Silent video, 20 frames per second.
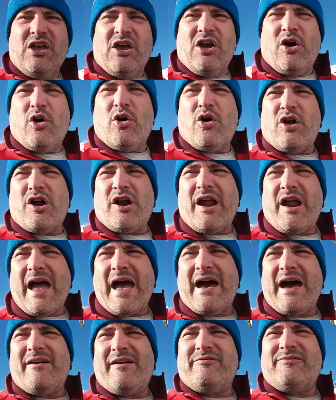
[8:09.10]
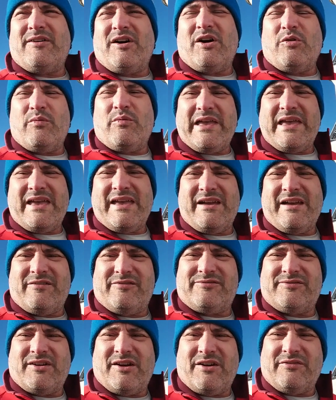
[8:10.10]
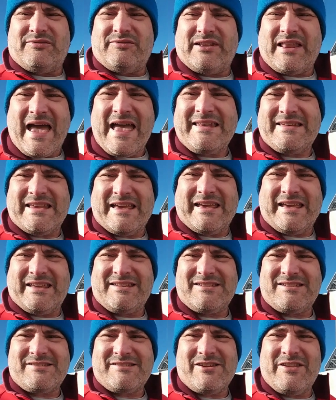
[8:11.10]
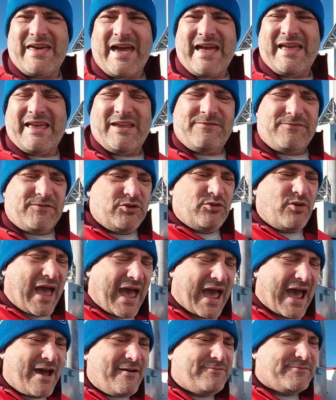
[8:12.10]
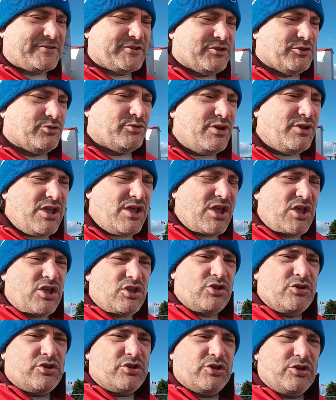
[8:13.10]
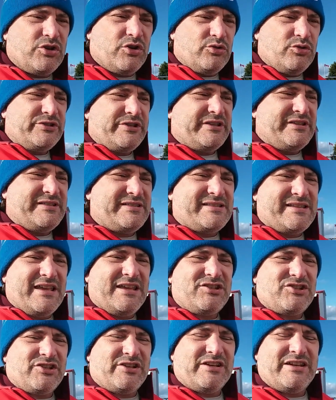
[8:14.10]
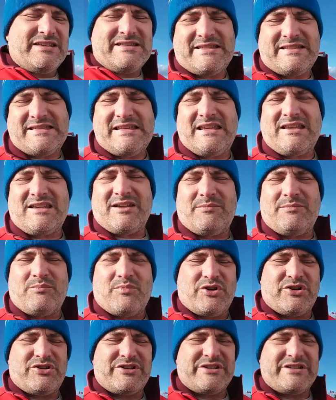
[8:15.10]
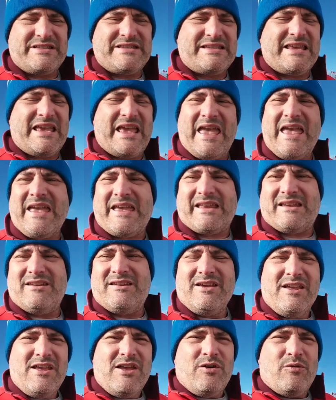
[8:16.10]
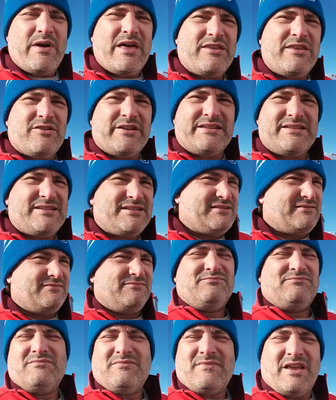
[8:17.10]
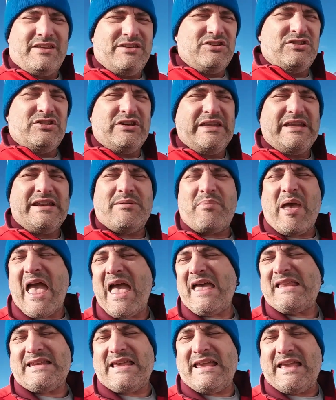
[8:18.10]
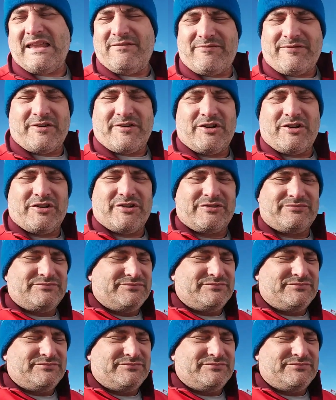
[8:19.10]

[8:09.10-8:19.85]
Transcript: or have a way of landing, so that if you have to, you could go to the station and seek emergency aid, whether it's you need a band-aid for